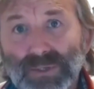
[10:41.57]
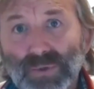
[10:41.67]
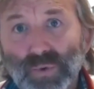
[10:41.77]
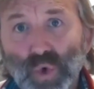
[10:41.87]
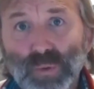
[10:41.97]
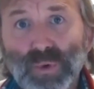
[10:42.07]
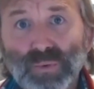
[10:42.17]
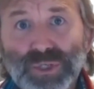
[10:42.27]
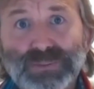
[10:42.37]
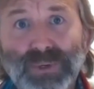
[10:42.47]
normal
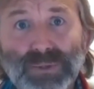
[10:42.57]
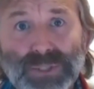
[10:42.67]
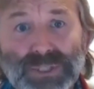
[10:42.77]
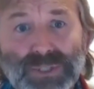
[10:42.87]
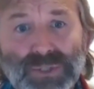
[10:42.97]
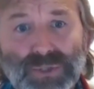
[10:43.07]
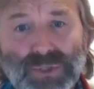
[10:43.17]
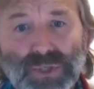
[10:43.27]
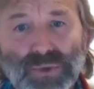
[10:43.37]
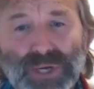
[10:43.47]
response
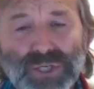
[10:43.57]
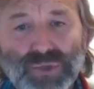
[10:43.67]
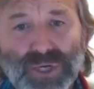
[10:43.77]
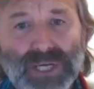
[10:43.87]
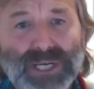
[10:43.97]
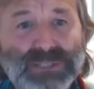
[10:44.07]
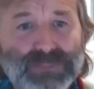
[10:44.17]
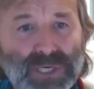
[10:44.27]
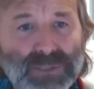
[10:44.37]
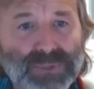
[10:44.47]
to a trigger has
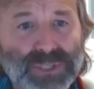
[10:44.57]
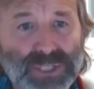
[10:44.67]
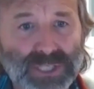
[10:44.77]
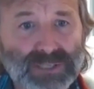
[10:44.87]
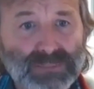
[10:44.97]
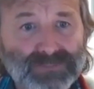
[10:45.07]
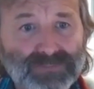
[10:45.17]
become disturbed,